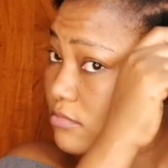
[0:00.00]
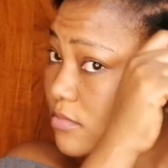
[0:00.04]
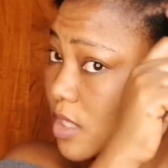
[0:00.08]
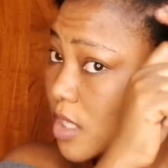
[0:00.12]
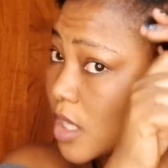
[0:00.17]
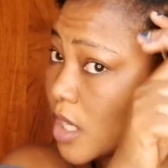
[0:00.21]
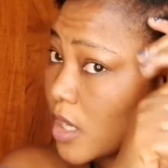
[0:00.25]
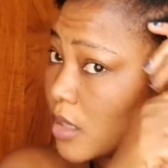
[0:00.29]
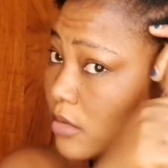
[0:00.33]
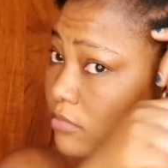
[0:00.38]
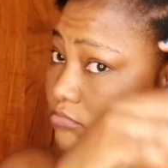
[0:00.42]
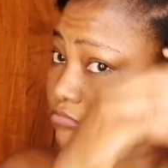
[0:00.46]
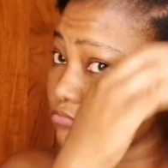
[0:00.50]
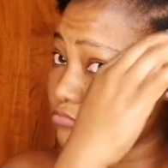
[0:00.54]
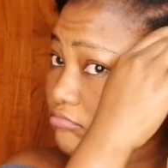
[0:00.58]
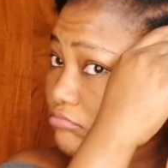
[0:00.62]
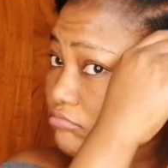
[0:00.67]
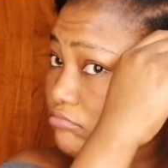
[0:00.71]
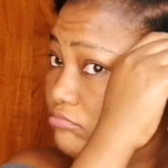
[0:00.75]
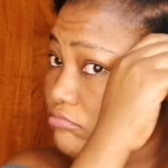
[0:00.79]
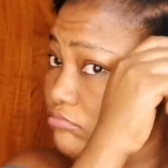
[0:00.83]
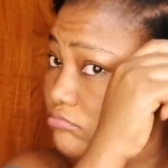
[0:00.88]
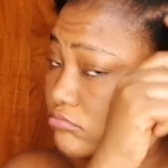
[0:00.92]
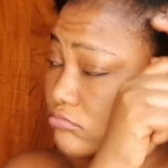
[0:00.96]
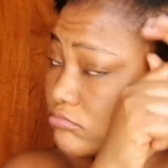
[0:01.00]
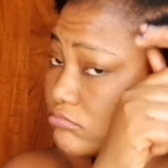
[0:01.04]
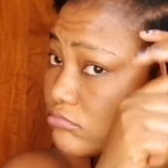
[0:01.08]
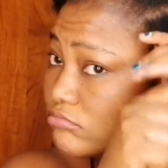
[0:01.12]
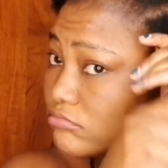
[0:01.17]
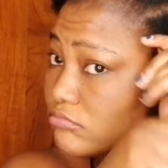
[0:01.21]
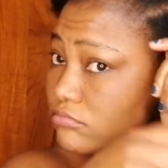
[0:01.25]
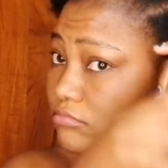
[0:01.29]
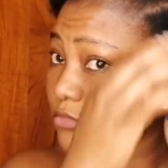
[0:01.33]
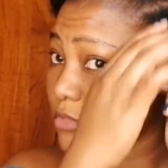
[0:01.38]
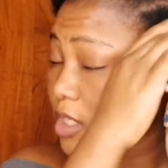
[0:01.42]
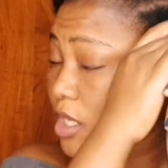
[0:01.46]
Yeah,
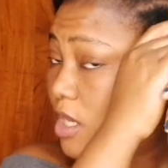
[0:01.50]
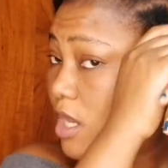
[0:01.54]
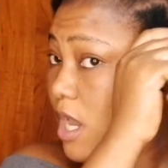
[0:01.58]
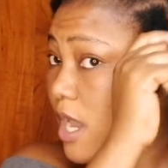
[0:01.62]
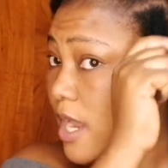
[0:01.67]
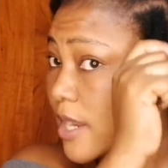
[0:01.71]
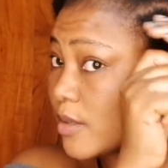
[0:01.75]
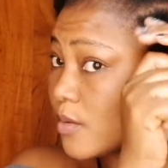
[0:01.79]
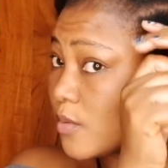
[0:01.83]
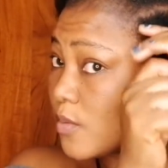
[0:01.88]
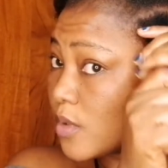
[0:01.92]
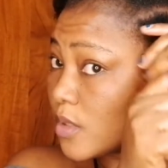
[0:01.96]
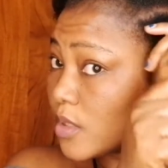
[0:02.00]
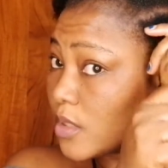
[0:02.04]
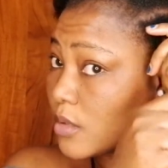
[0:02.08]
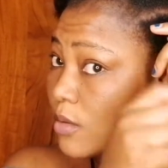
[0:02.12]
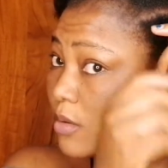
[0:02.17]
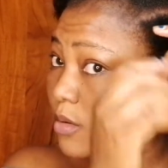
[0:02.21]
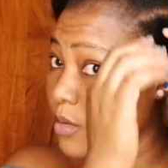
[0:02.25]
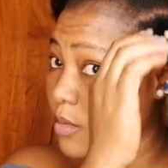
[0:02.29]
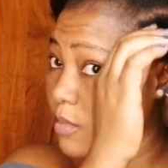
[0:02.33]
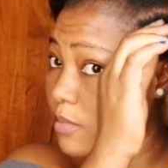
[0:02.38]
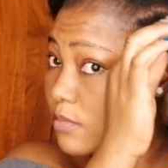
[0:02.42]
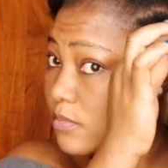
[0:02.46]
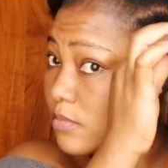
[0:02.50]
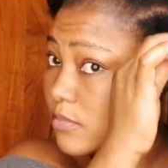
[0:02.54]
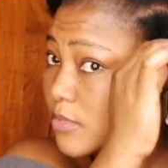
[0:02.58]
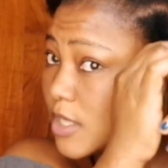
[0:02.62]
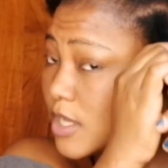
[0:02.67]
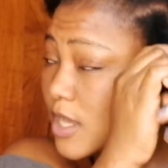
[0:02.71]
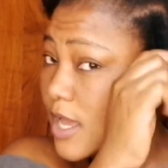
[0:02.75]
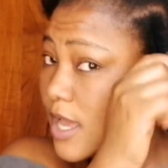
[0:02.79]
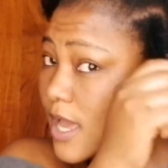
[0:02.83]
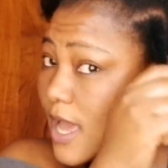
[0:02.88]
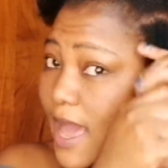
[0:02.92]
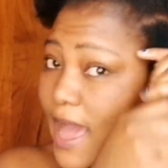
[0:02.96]
I don't want to comb.
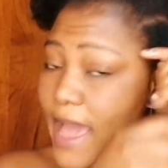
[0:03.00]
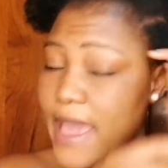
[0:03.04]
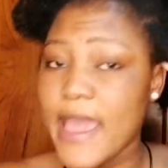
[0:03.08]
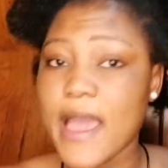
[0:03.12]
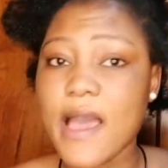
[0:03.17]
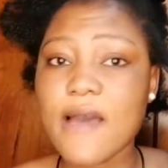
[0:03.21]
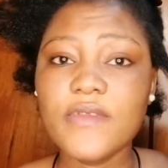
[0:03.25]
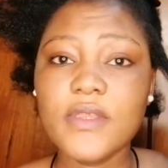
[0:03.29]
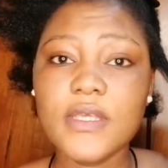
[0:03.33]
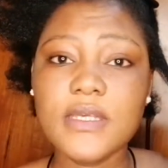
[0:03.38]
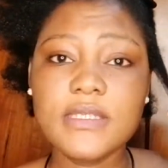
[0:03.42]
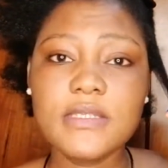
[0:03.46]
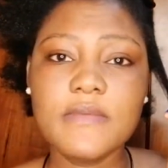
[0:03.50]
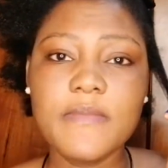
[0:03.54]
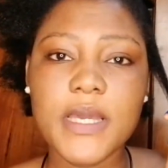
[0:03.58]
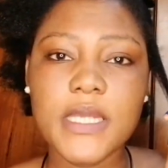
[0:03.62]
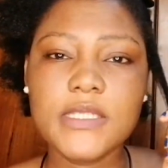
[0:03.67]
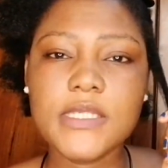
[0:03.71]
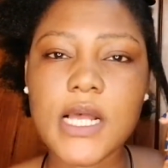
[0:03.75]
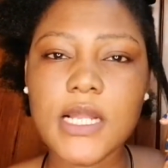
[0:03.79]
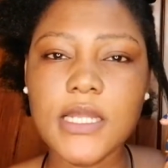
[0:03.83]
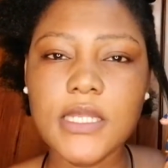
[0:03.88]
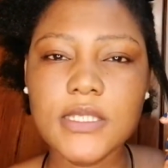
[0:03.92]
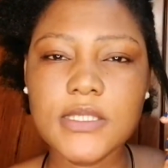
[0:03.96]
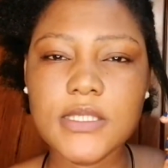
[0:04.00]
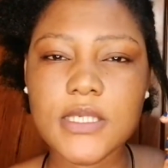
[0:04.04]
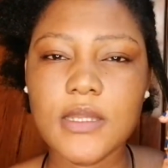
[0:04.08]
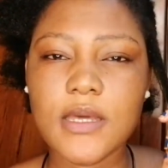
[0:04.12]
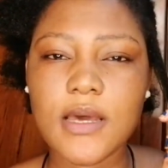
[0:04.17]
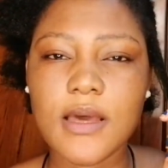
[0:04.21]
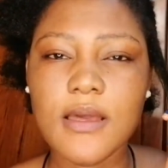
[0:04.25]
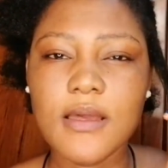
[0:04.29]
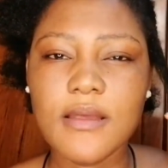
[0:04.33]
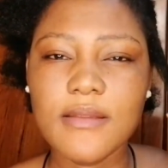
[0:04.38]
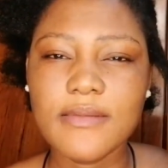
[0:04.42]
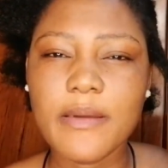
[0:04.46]
I have this mentality
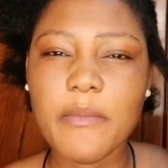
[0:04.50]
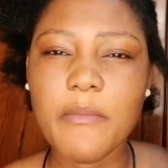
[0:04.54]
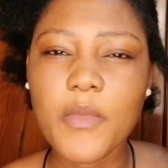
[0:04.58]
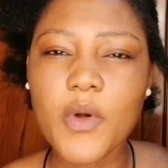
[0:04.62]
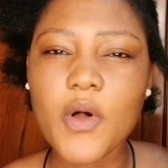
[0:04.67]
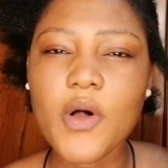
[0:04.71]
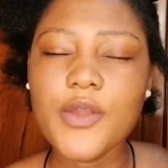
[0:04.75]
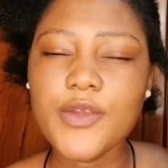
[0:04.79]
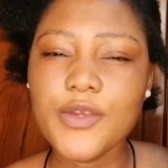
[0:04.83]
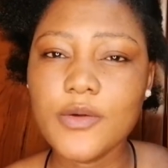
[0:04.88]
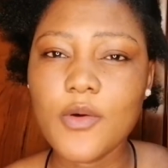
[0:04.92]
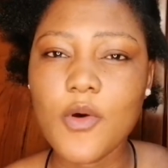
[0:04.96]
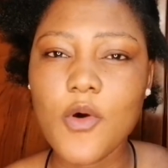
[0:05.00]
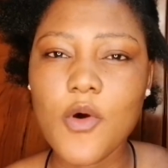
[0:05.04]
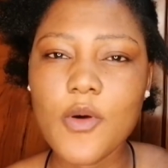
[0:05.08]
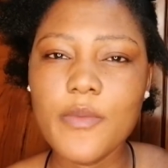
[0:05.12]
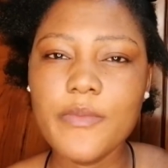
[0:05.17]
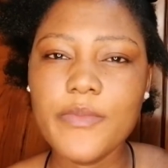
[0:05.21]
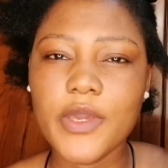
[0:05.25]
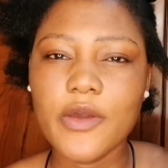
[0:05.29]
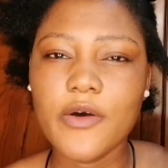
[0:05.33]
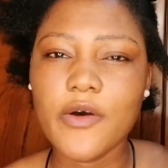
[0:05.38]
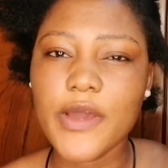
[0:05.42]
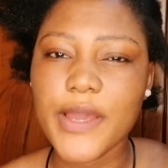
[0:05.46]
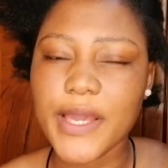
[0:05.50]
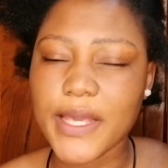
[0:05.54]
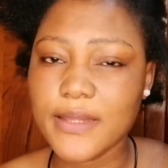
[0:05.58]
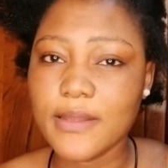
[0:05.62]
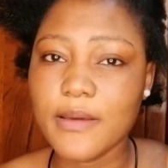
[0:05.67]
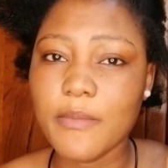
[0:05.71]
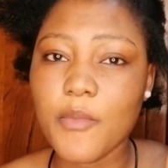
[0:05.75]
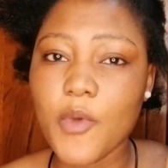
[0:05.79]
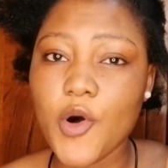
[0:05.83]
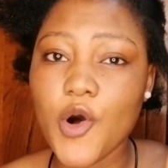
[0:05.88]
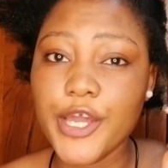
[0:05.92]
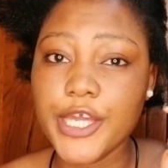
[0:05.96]
that the more you comb your hair, the
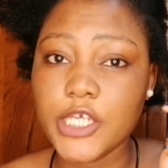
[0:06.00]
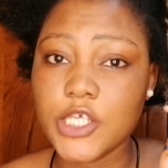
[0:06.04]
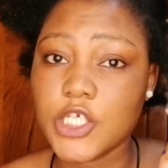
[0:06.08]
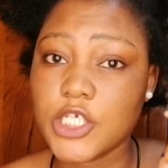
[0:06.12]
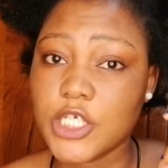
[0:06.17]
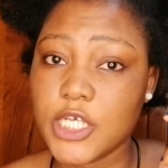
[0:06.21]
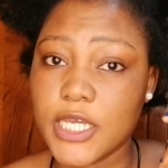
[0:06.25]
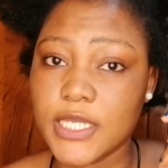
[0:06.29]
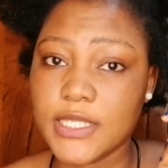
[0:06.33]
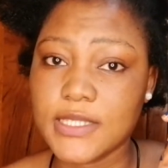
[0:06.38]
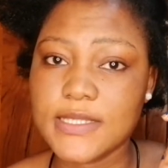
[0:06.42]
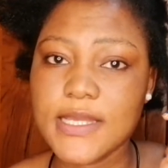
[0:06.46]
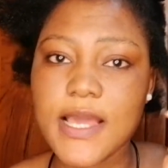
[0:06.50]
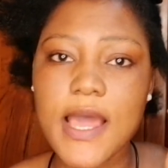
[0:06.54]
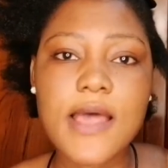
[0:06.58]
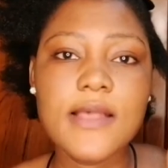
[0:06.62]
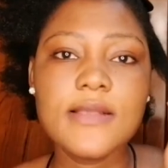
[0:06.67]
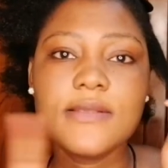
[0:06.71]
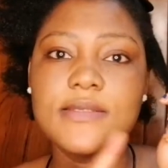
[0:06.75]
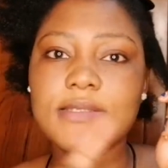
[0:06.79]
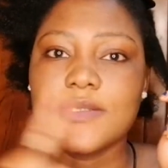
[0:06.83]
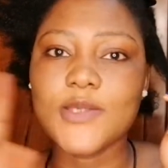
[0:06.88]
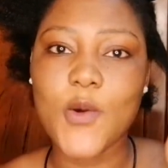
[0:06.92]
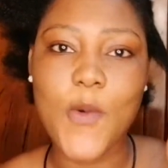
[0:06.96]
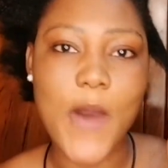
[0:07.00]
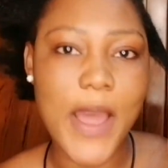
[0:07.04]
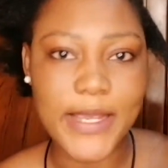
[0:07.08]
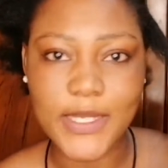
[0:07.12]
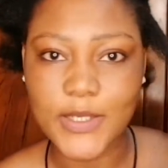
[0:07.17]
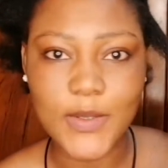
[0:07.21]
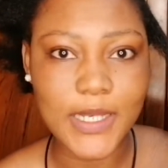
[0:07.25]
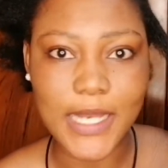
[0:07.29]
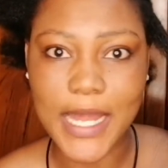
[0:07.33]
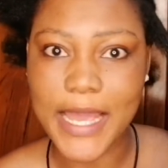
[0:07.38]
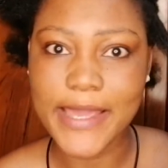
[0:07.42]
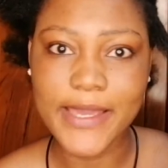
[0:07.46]
more it sheds. So I
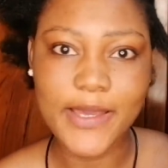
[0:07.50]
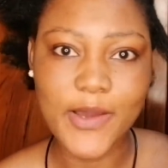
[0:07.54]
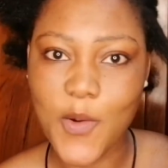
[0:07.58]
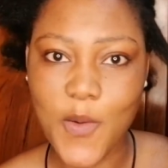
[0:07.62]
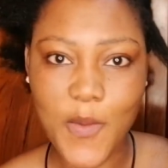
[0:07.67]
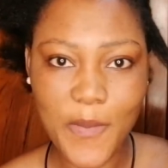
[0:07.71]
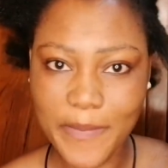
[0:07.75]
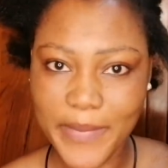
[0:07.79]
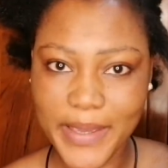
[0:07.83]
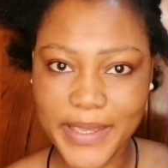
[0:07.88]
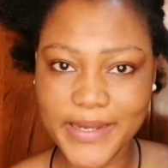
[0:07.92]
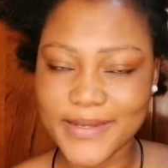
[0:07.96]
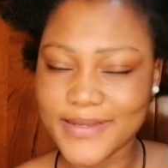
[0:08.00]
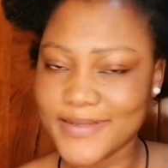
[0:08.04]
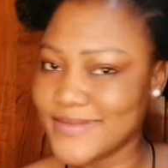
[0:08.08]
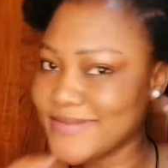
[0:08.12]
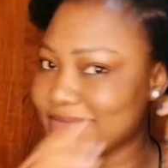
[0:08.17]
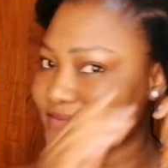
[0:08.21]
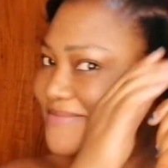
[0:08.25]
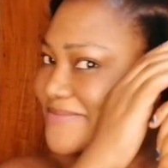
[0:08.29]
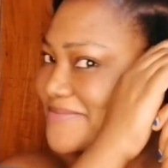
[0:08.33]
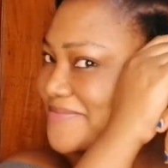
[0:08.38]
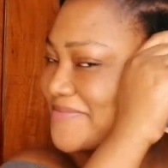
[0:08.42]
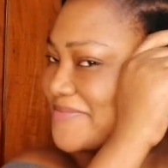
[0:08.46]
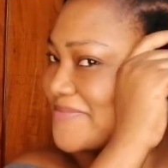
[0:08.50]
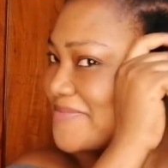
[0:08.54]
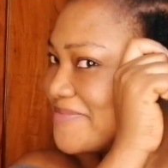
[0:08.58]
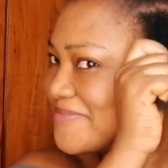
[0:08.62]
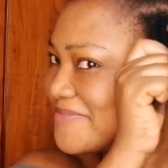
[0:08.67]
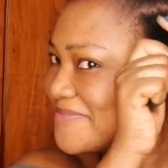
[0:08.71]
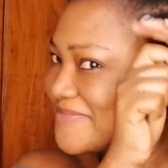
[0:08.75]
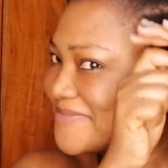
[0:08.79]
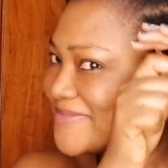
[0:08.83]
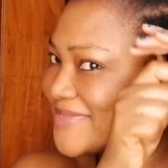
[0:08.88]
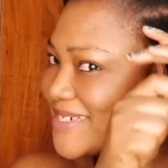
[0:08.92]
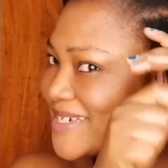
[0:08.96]
don't like combing.
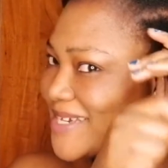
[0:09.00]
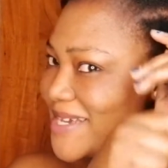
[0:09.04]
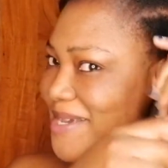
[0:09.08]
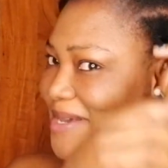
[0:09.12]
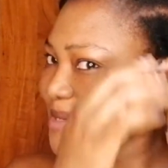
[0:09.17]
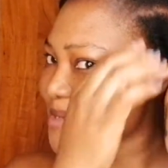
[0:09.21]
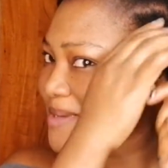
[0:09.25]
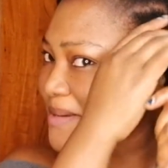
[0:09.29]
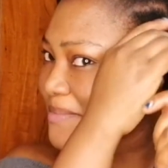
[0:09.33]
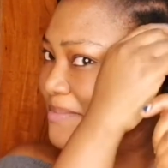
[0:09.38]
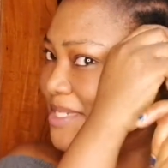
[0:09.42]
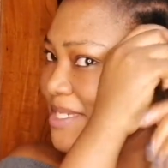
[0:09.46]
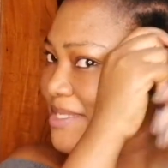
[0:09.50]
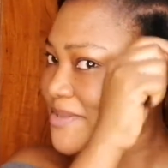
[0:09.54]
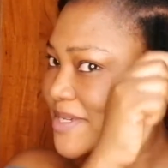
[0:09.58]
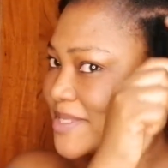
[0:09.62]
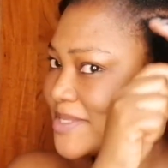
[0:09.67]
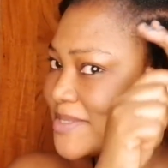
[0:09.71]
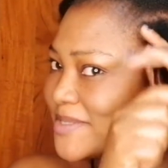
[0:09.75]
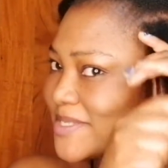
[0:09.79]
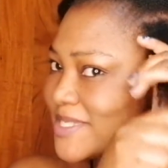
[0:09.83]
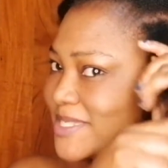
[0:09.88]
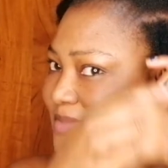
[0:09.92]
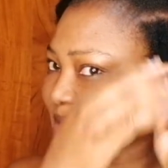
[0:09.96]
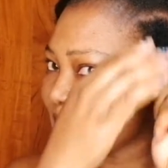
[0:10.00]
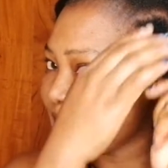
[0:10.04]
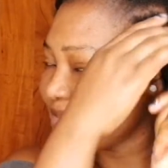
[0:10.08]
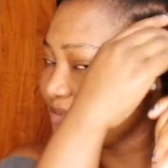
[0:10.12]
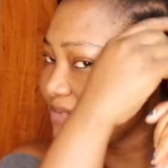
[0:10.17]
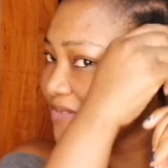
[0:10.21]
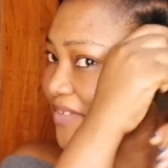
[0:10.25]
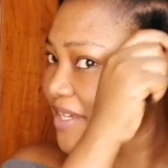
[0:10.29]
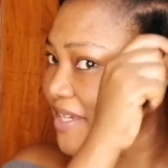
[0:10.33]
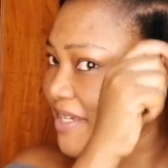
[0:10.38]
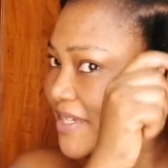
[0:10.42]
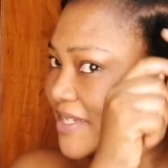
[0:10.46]
So I'm just going to use my
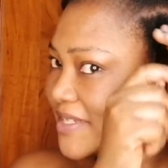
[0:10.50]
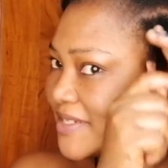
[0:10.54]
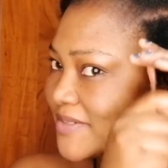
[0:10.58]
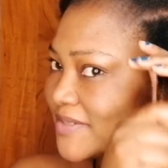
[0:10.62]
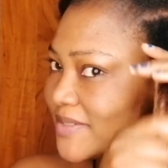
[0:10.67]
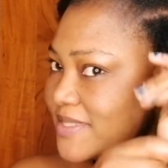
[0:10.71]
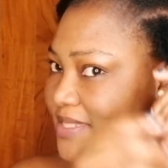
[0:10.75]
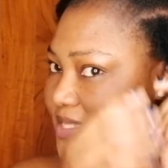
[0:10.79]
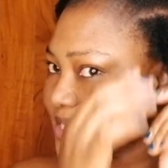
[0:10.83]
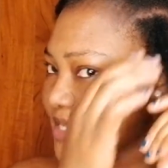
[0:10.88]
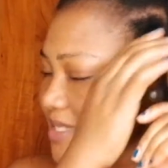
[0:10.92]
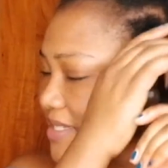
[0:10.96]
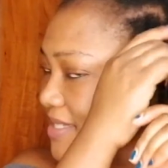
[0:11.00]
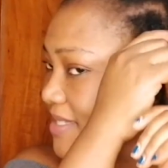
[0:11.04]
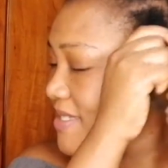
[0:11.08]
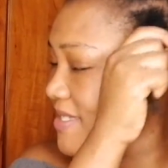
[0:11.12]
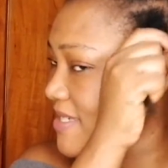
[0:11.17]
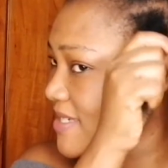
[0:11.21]
finger and see.